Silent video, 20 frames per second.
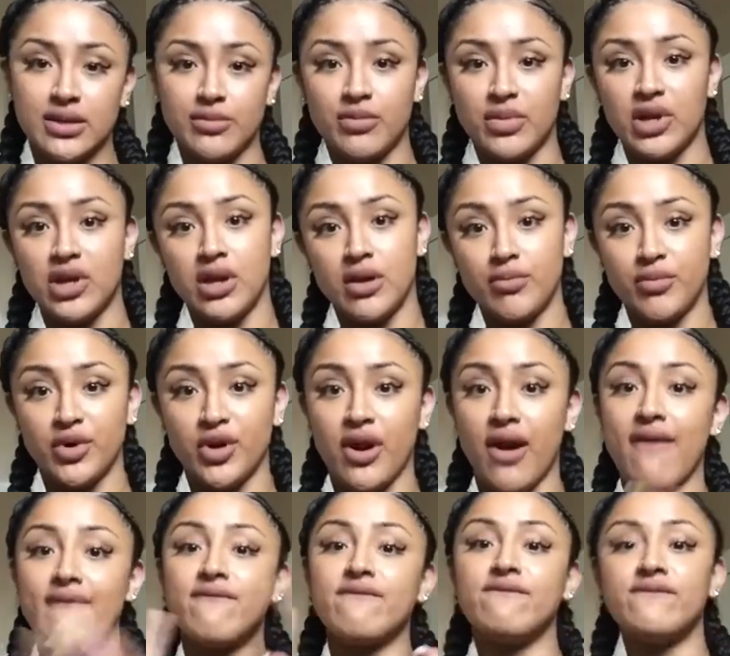number
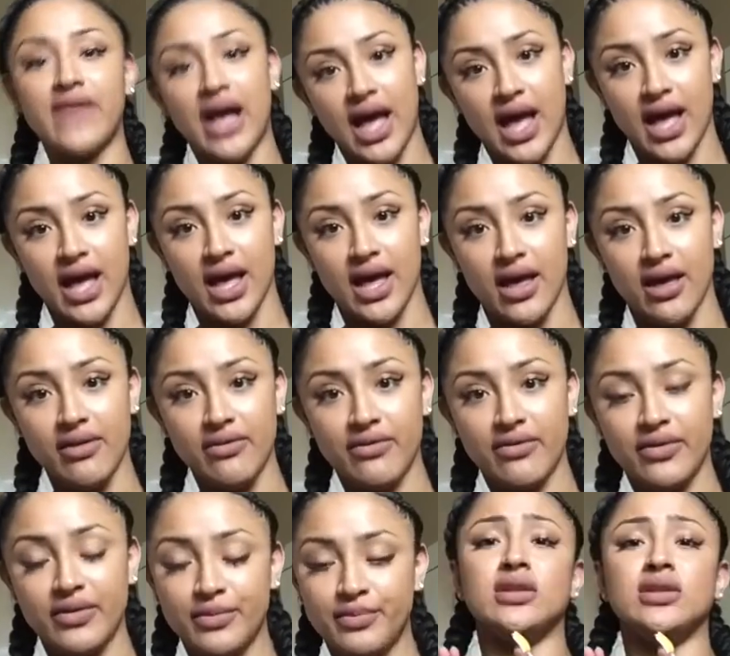5.
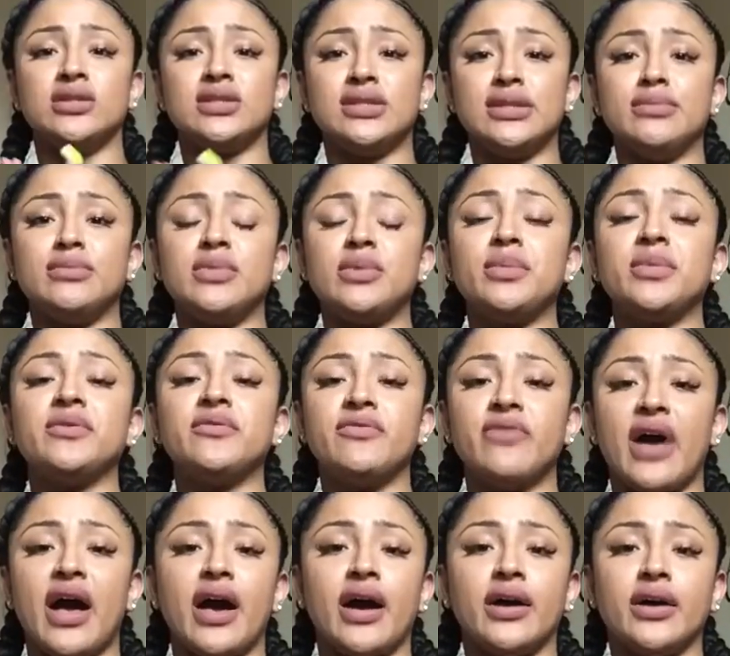Tip number
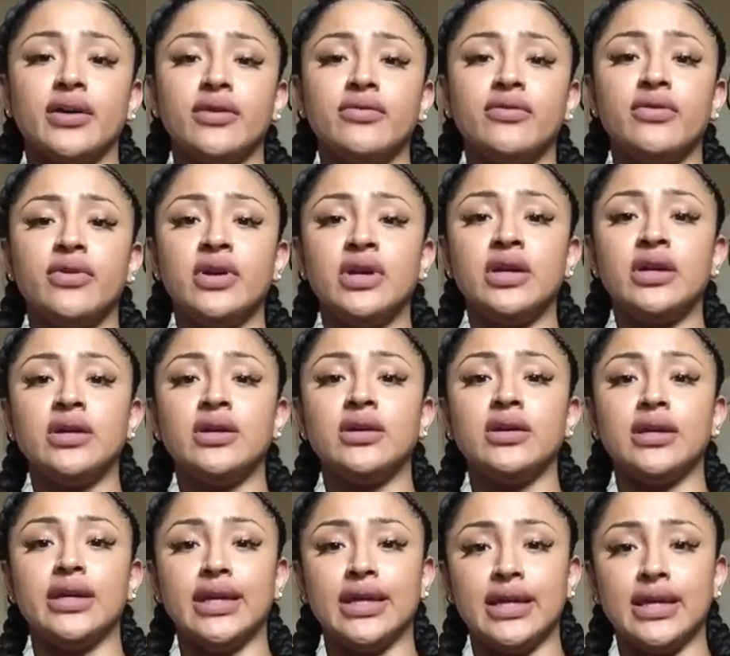5
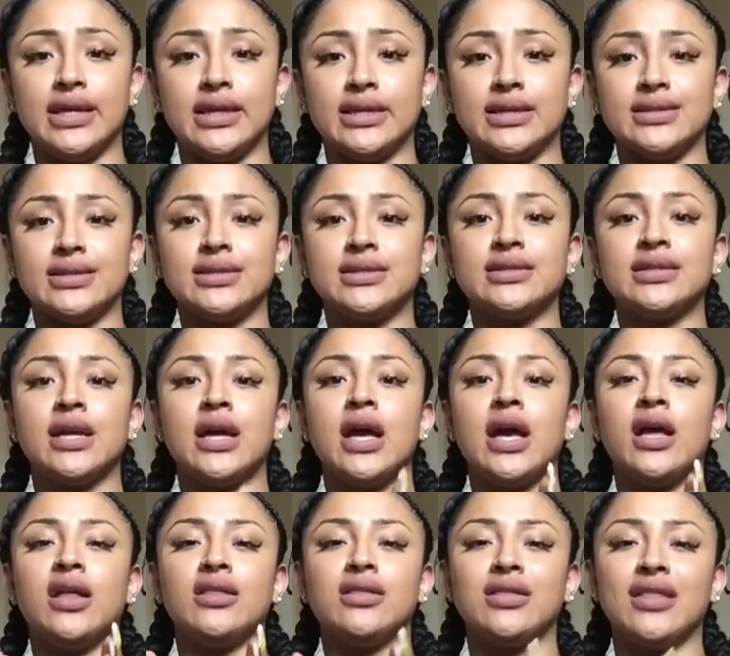is
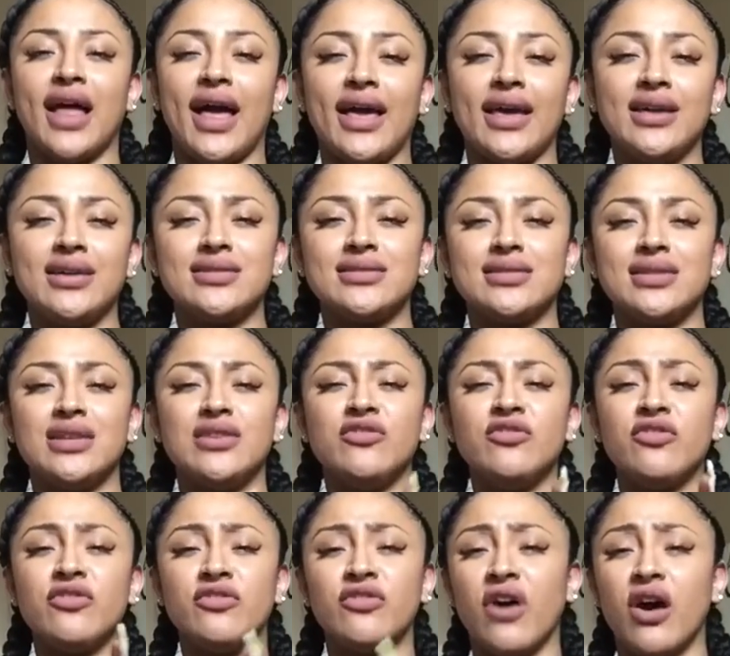likes and
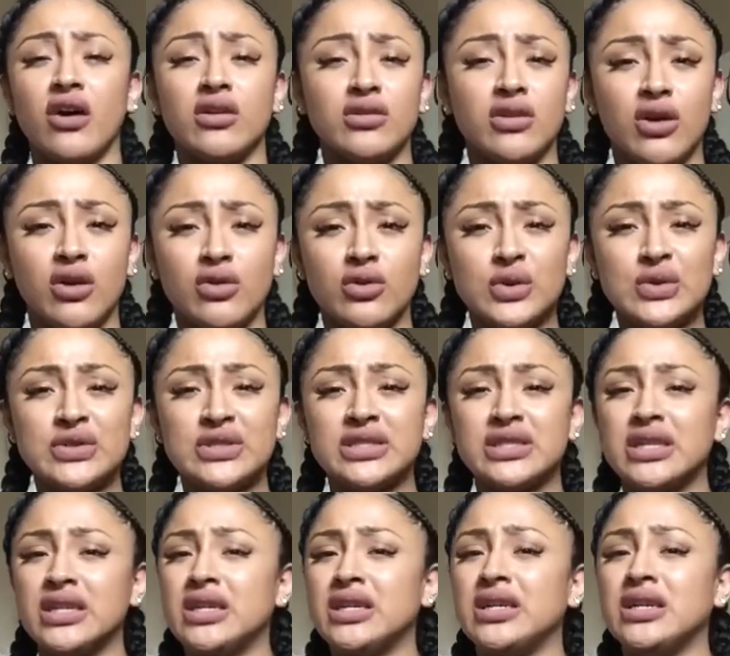follows
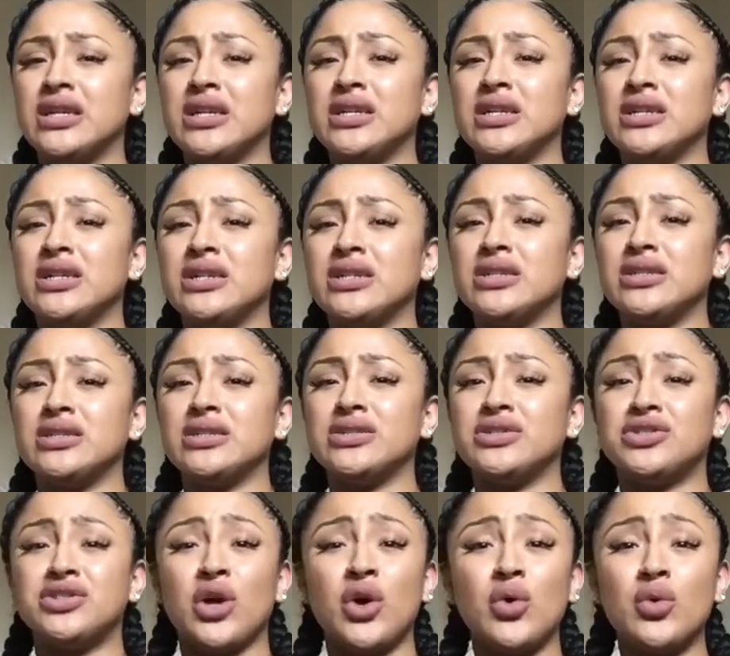
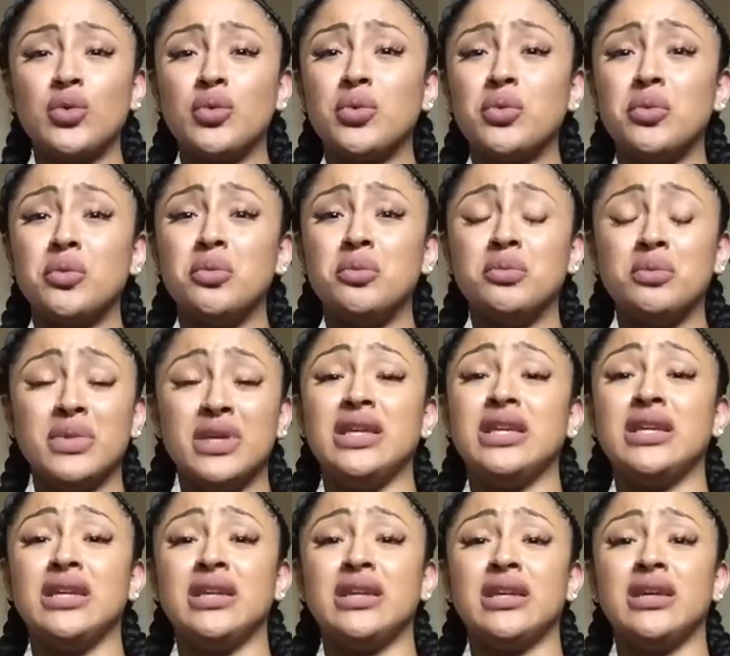don't
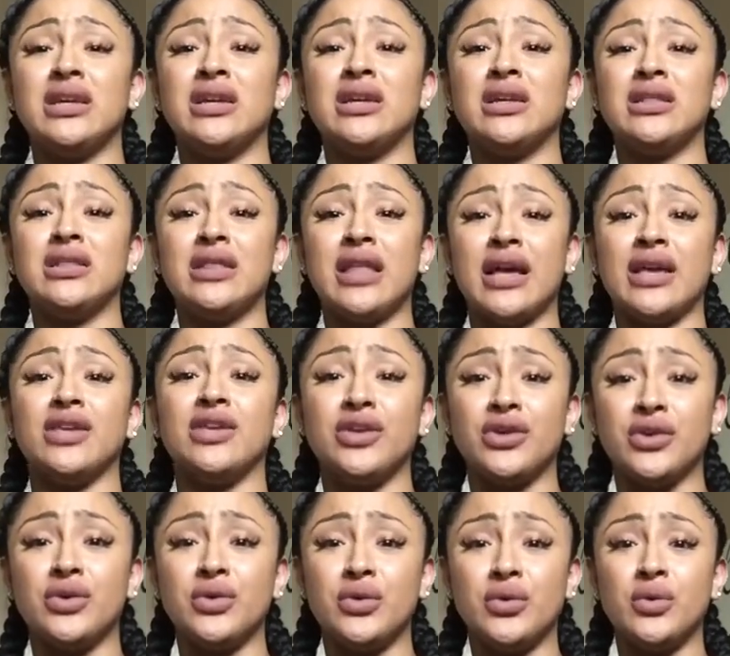mean that
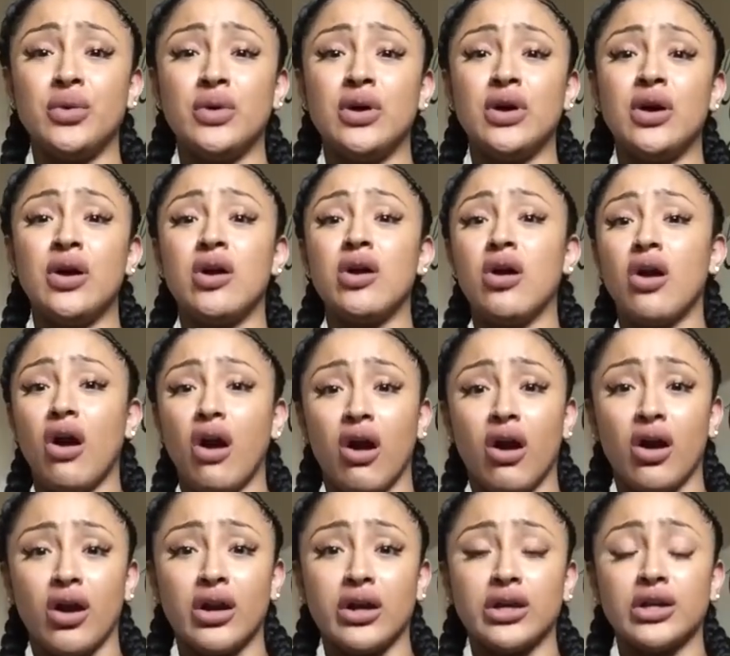you
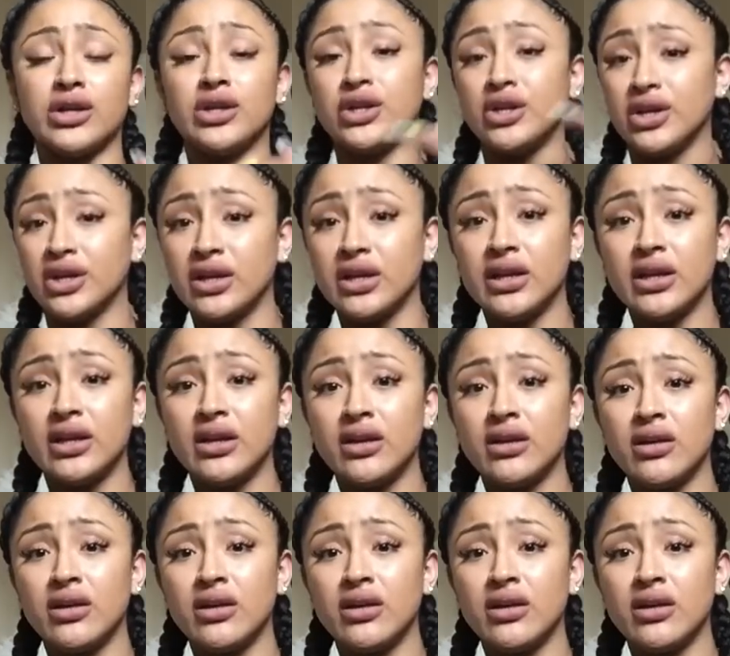are good